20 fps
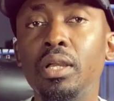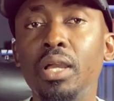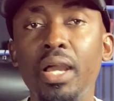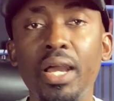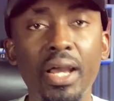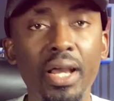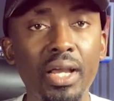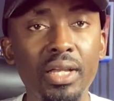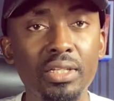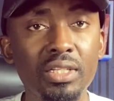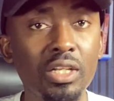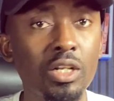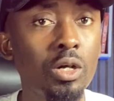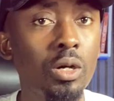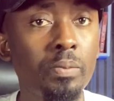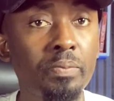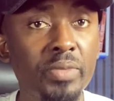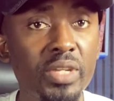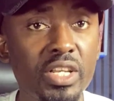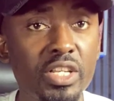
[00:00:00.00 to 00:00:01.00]
and the
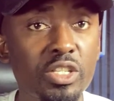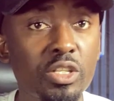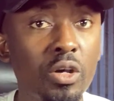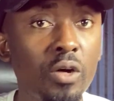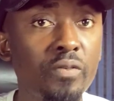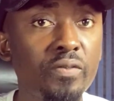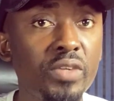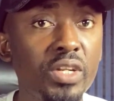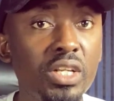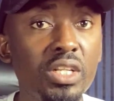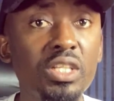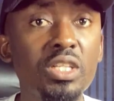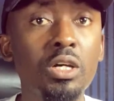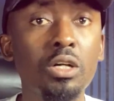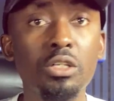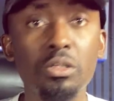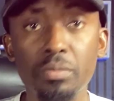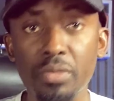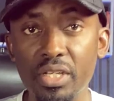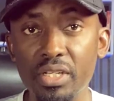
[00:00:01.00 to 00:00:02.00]
company's governing
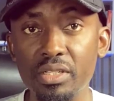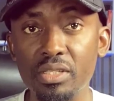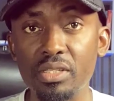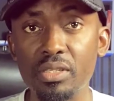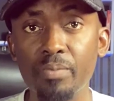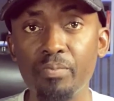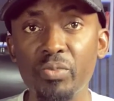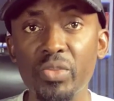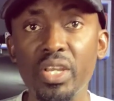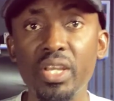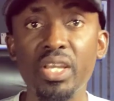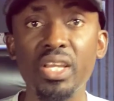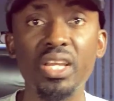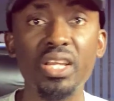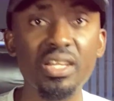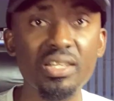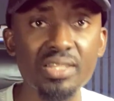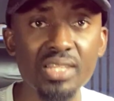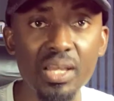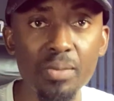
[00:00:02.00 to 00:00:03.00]
documents. In the
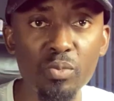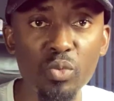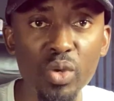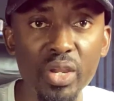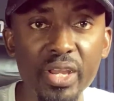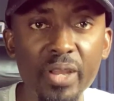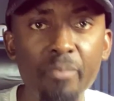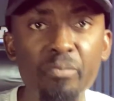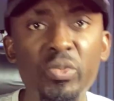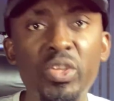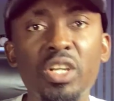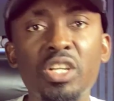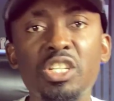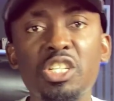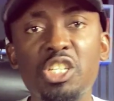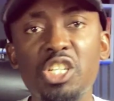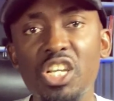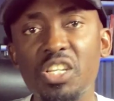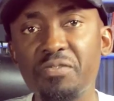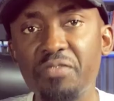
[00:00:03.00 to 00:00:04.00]
same way,
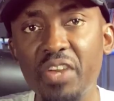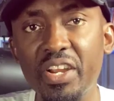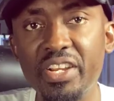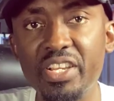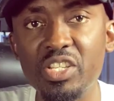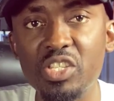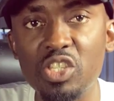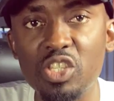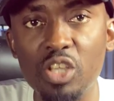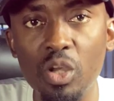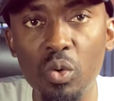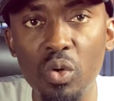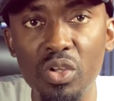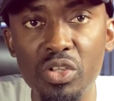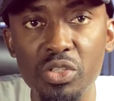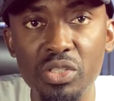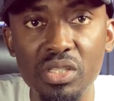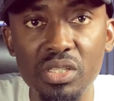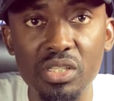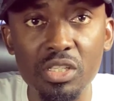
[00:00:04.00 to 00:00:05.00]
transferring
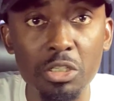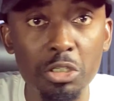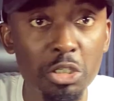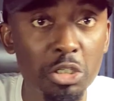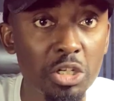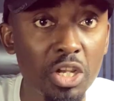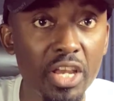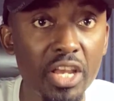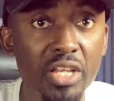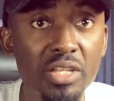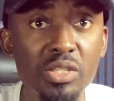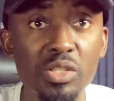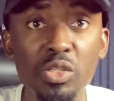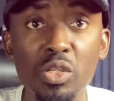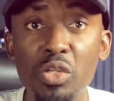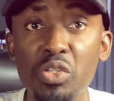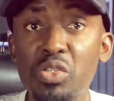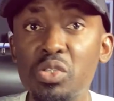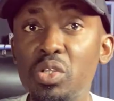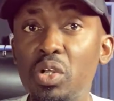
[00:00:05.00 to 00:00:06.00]
someone's shares
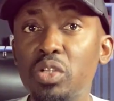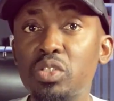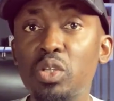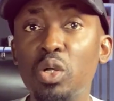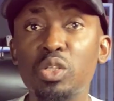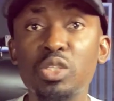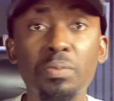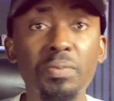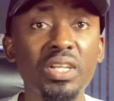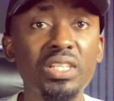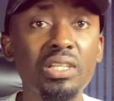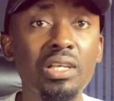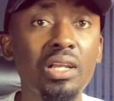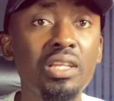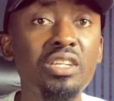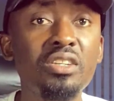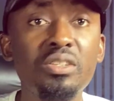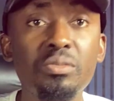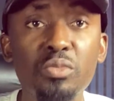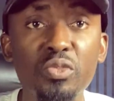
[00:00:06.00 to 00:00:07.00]
does not automatically
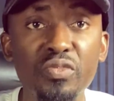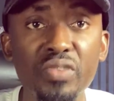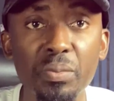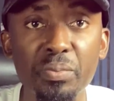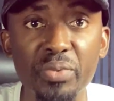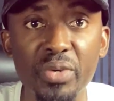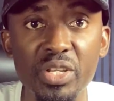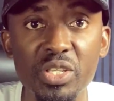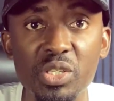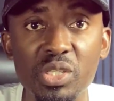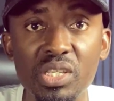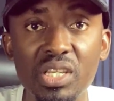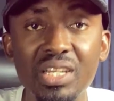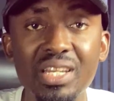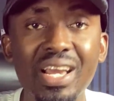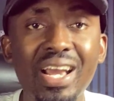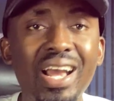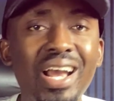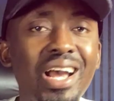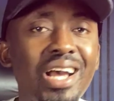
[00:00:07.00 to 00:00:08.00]
remove the person
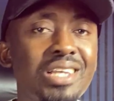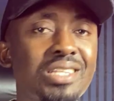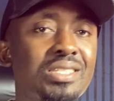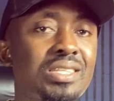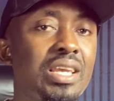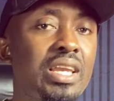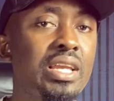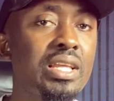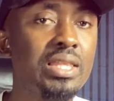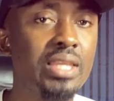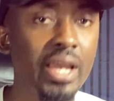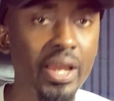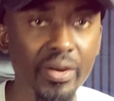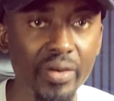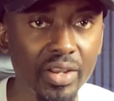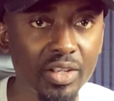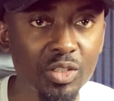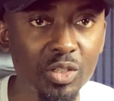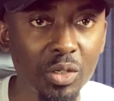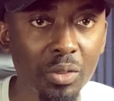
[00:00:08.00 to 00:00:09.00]
as a
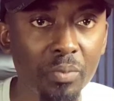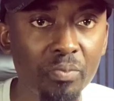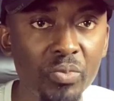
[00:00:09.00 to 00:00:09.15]
director.